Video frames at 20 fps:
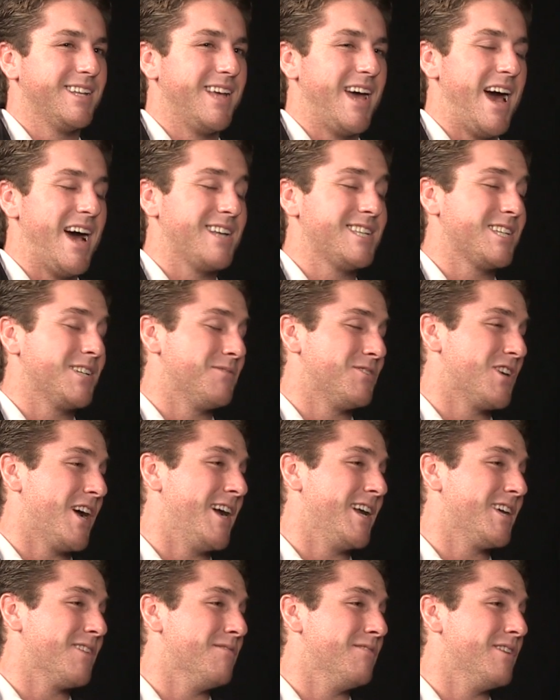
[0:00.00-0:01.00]
asking him,
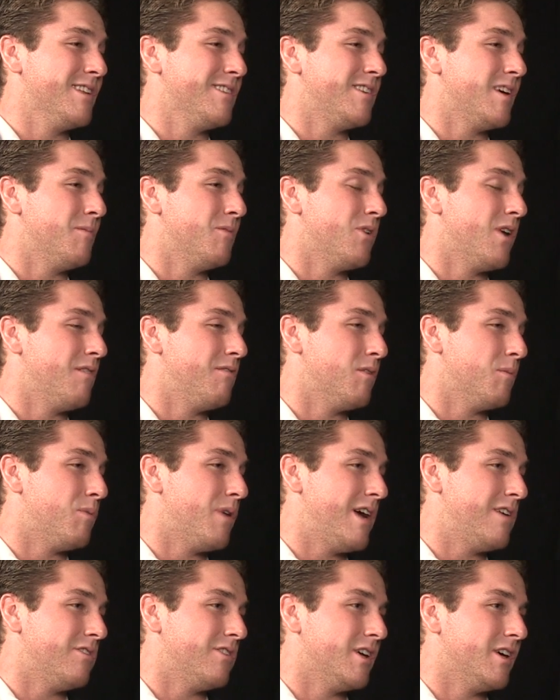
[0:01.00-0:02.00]
trying to convince him to run for
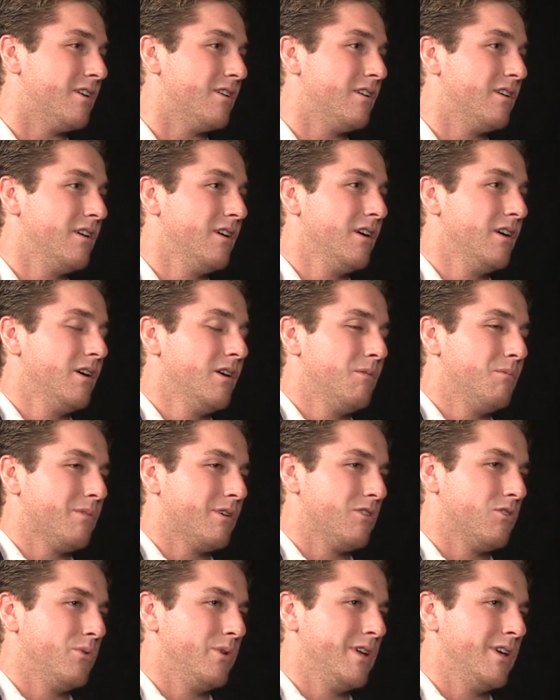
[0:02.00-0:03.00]
president.
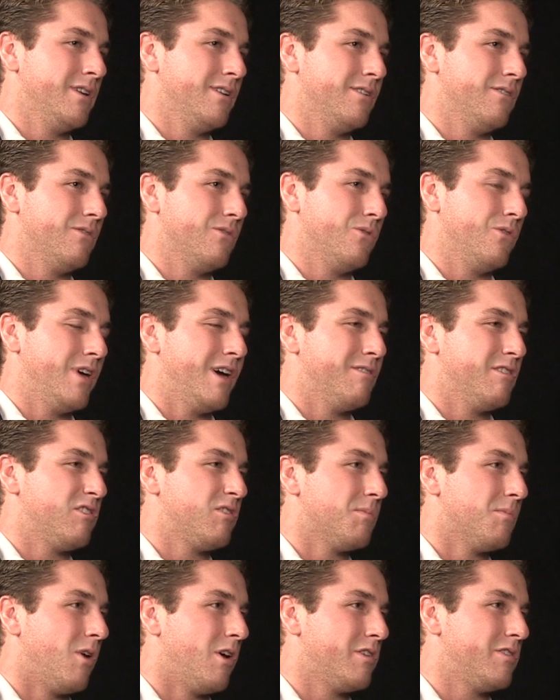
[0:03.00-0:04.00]
Because we have a
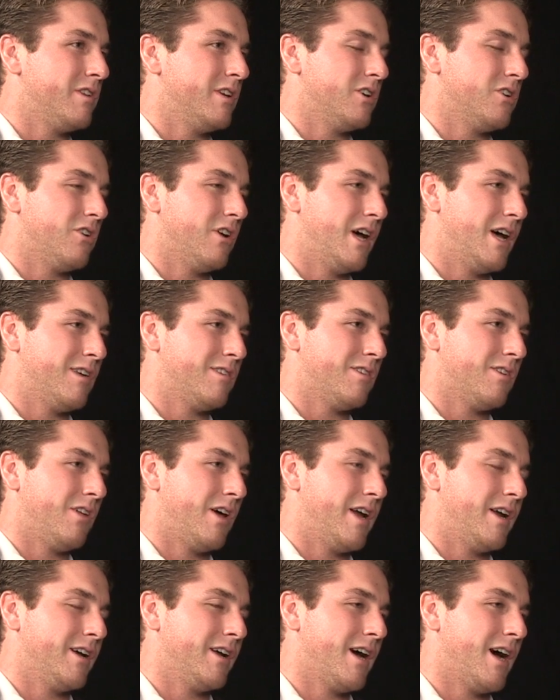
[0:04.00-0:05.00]
small senior class, a
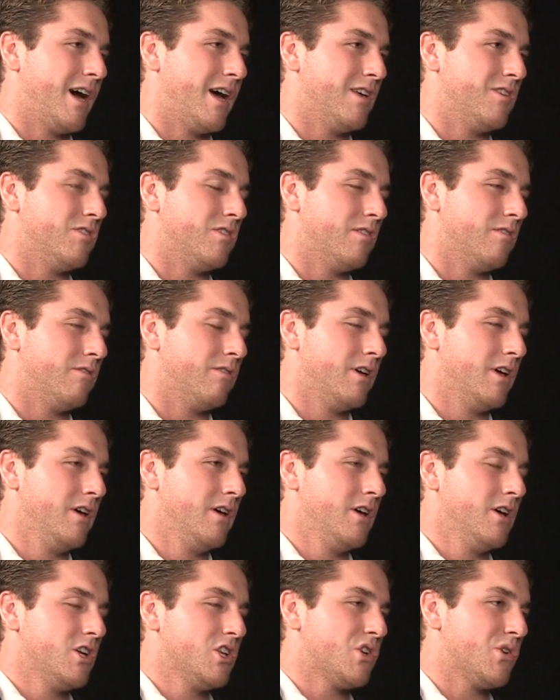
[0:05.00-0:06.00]
lot of guys have
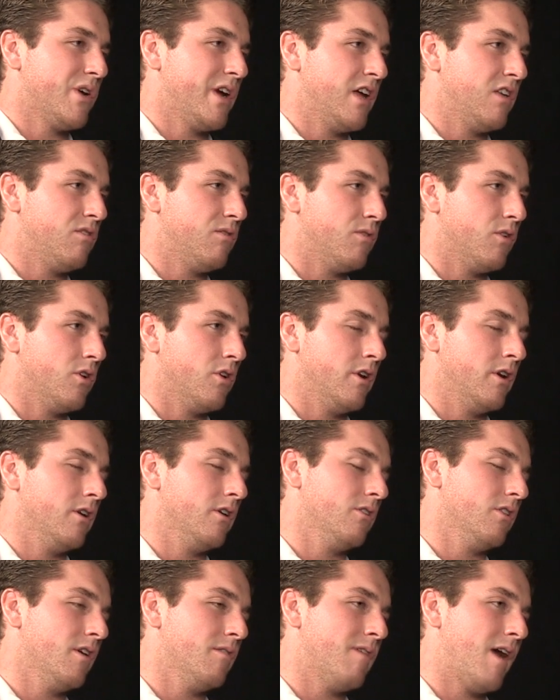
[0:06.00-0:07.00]
transferred
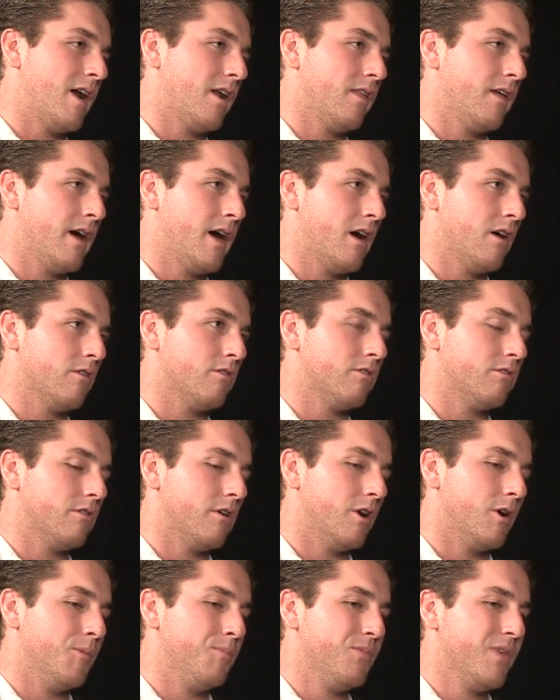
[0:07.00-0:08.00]
and live out of the House.
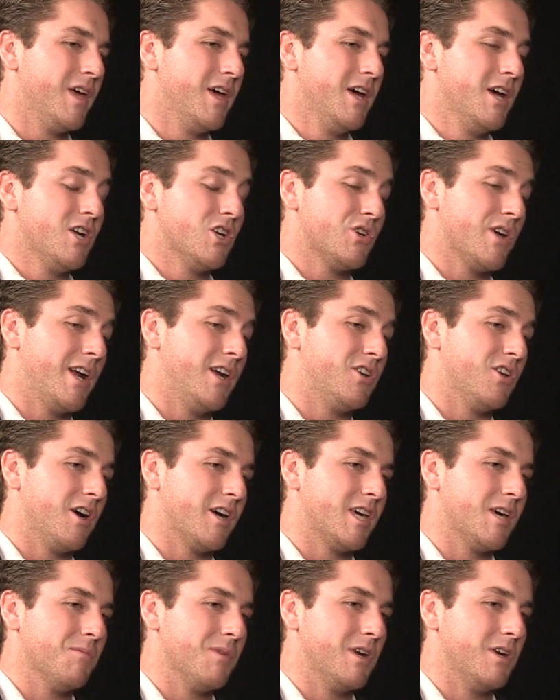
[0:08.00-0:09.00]
So I tried to
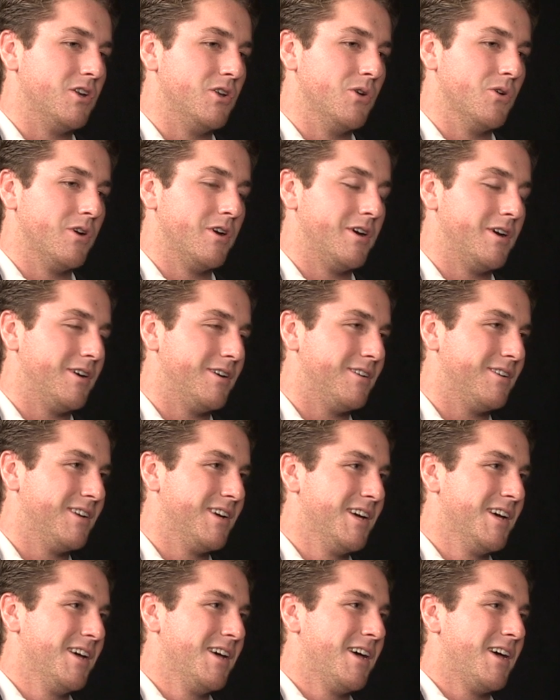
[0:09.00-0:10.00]
talk him into doing it, and
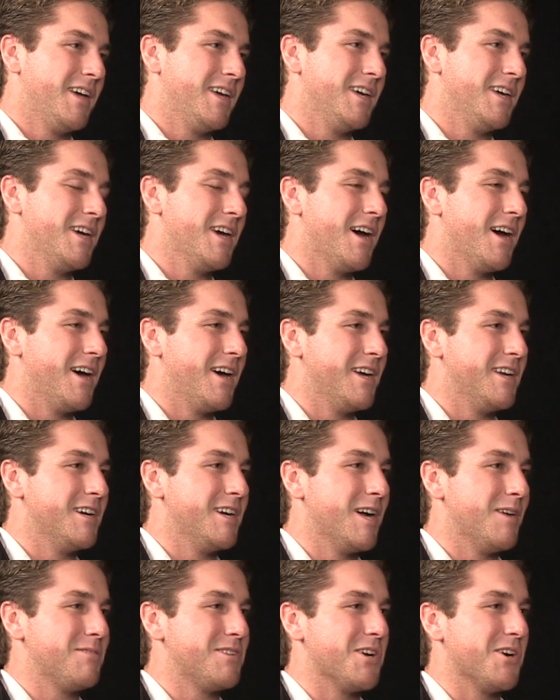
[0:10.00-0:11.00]
he
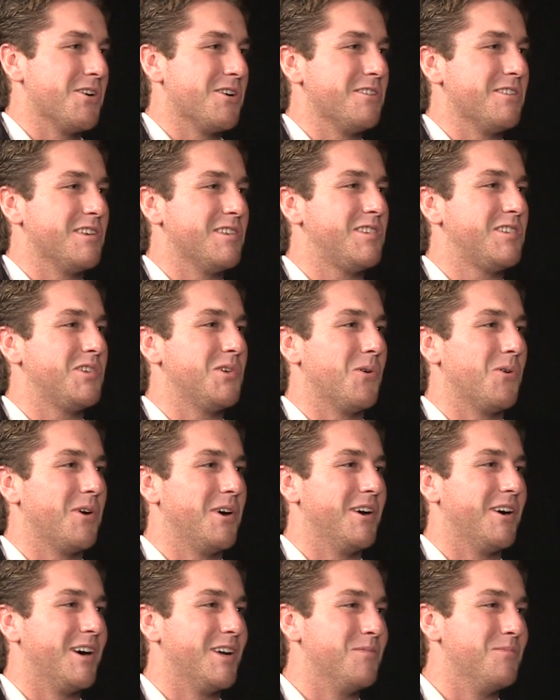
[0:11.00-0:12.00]
ended up turning the
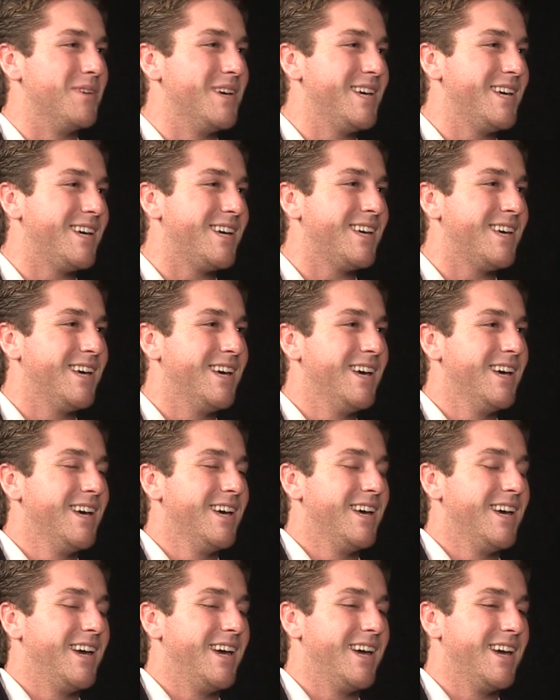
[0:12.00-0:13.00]
story on me
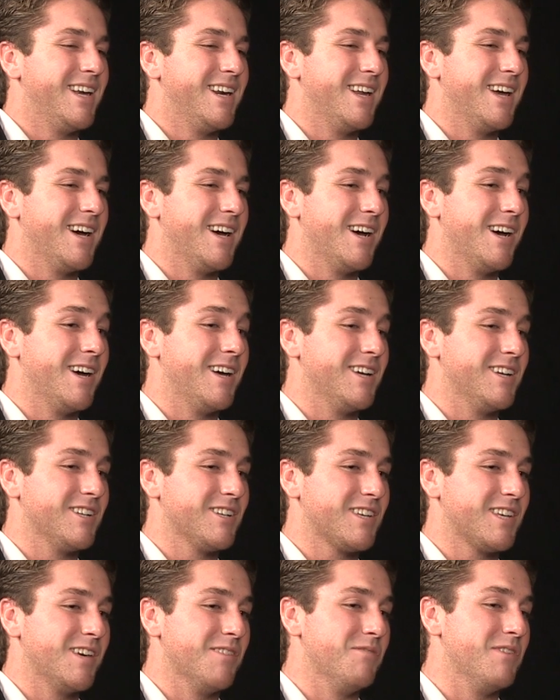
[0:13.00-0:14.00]
and
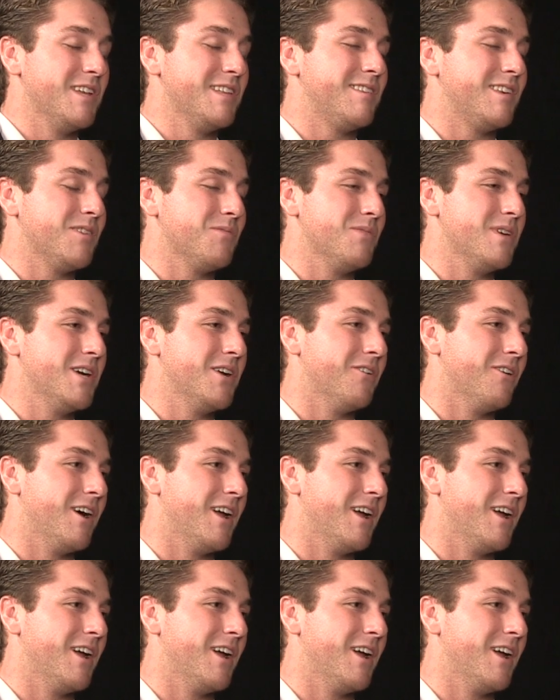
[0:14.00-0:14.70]
convincing me to